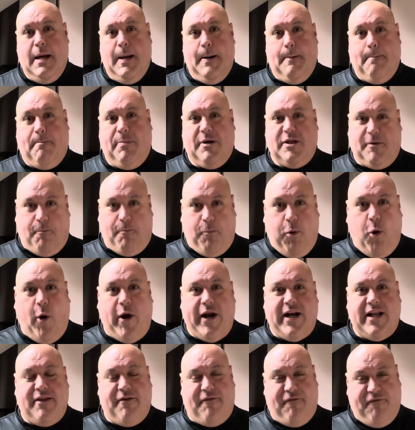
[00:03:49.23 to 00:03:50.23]
But the
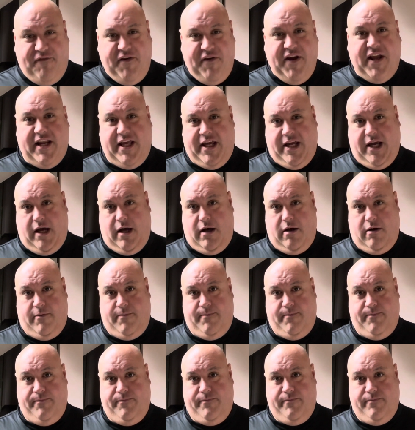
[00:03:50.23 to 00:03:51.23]
point of the video
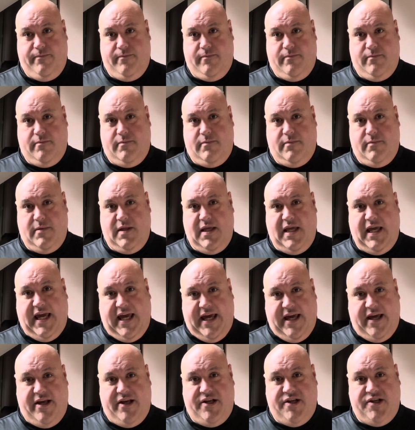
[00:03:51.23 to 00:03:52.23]

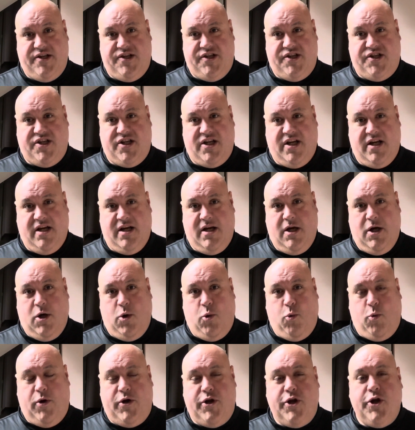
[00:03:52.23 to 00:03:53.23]
is
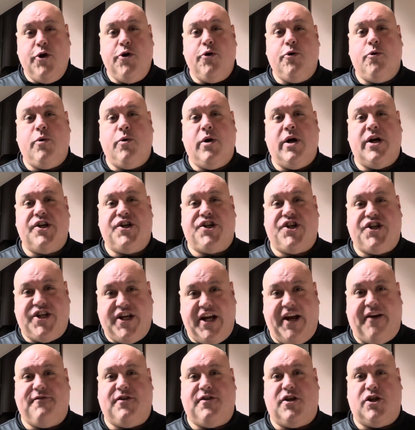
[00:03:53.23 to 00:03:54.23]
when you
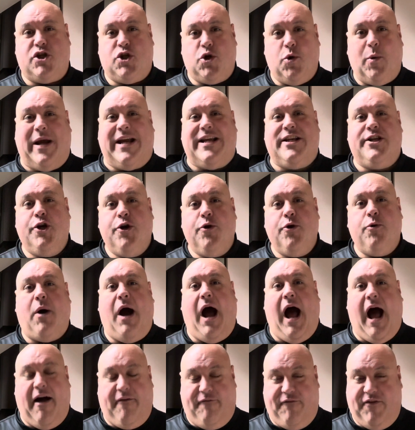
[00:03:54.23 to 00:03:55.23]
shift to a new
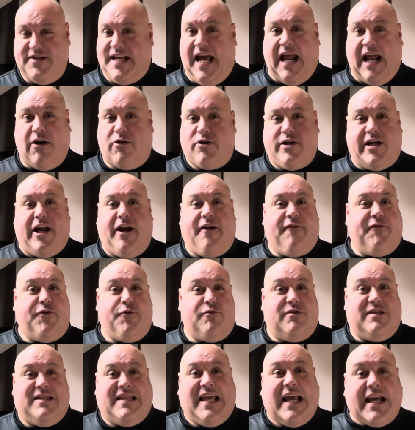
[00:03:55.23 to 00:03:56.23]
offense, I don't care if you
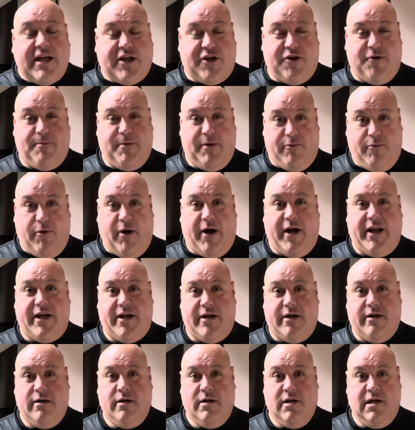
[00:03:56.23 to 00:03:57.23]
think you've been
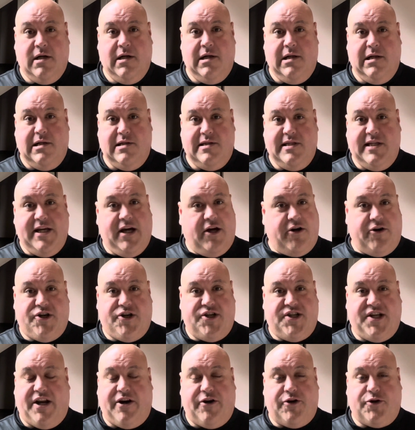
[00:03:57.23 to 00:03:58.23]
running the under
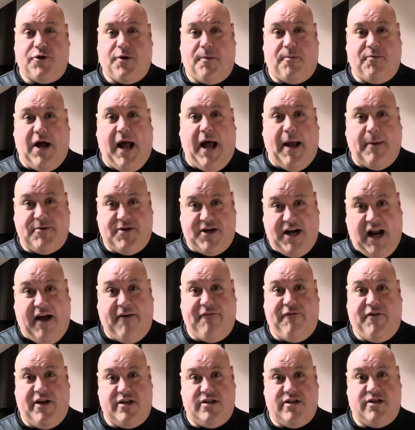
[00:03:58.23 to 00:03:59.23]
center triple option
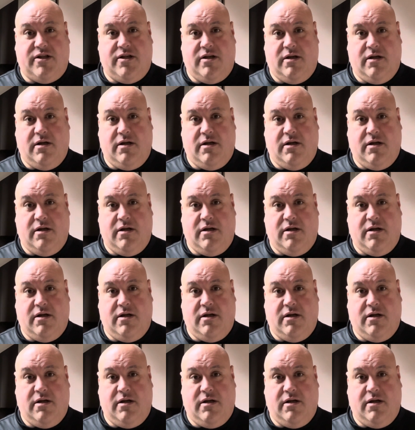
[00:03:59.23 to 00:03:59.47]
offense,